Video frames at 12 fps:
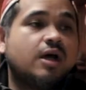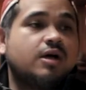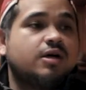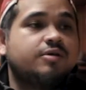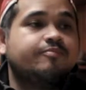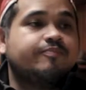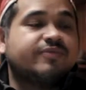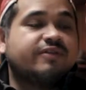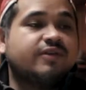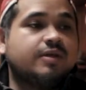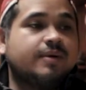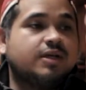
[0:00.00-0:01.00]

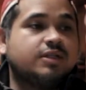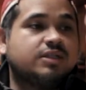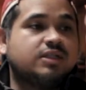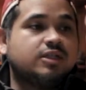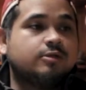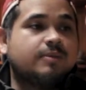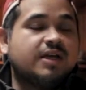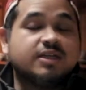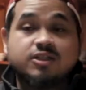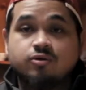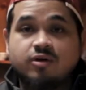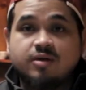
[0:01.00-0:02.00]
If anybody's seen my
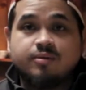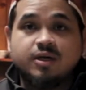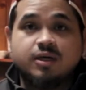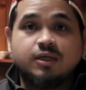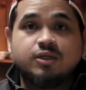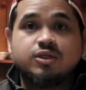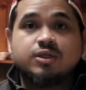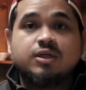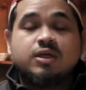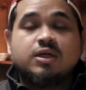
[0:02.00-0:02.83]
Instagram page,